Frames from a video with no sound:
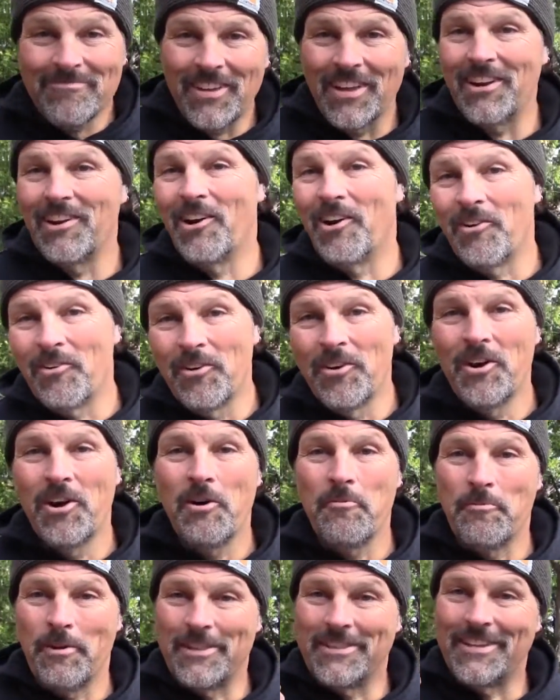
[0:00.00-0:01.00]
you know,
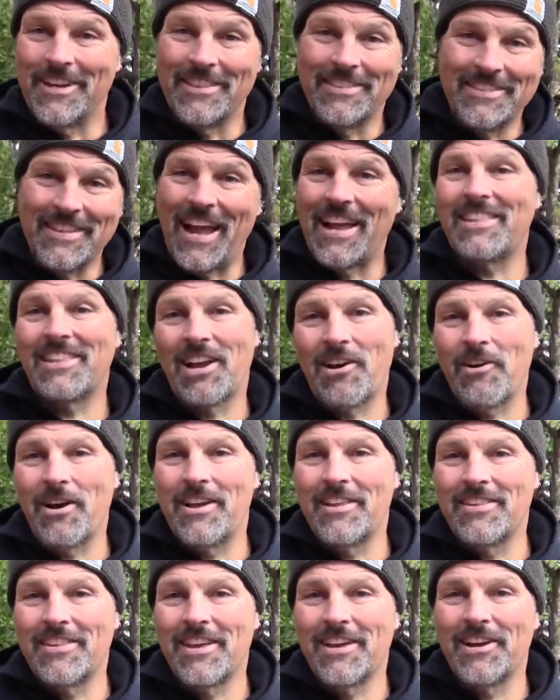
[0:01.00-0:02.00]
but that's how
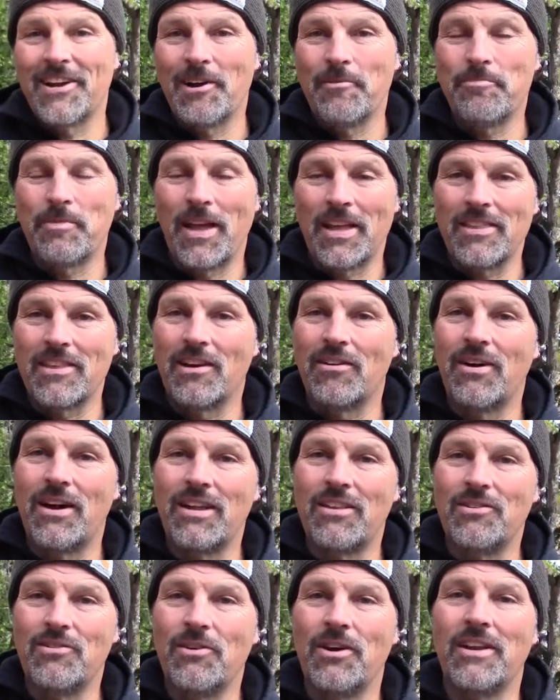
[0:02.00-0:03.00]
I set up, that's how
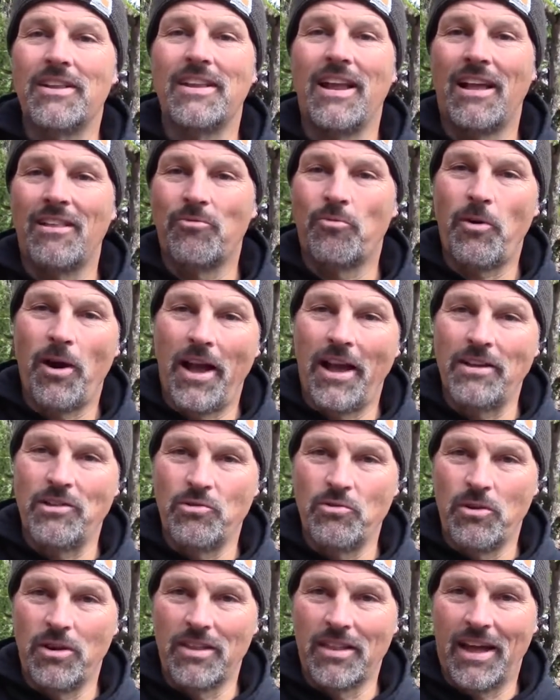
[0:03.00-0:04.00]
I do it, and that's why I
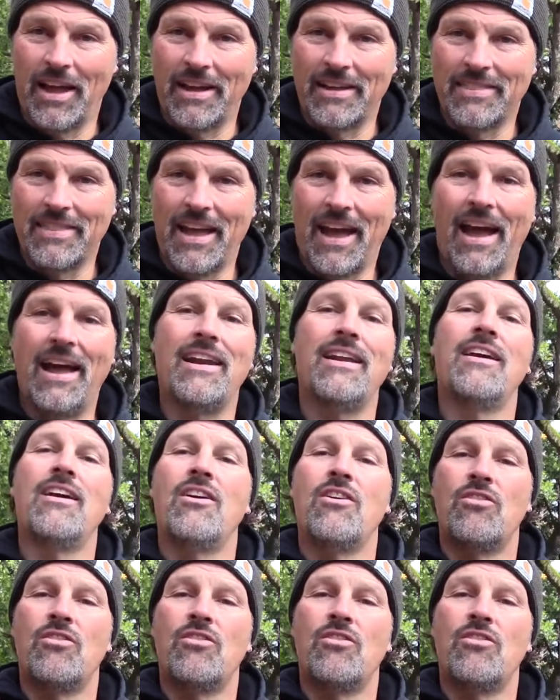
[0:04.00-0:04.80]
do it like that.